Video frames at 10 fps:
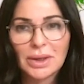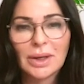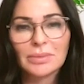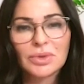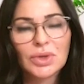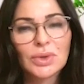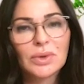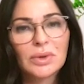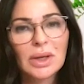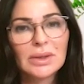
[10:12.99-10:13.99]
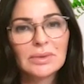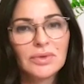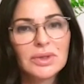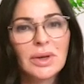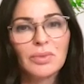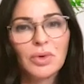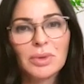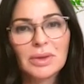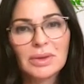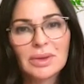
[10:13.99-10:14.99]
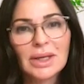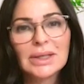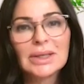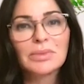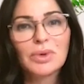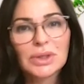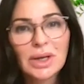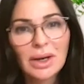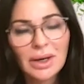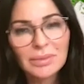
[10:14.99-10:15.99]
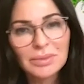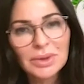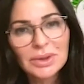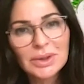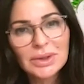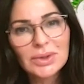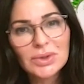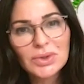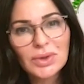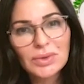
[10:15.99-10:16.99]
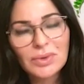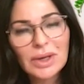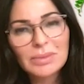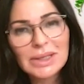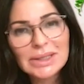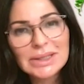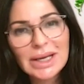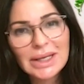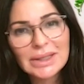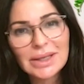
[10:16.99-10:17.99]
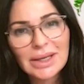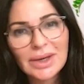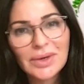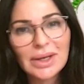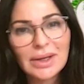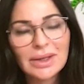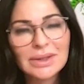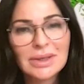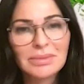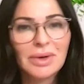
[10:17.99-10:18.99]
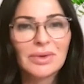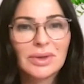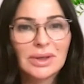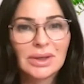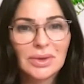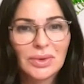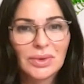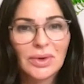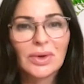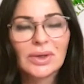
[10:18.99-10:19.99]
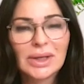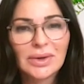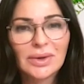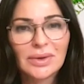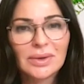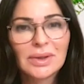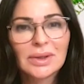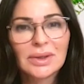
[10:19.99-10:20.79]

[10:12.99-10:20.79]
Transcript: And I'm sure that for some women, they need more time to rehabilitate that area, and some other can go earlier.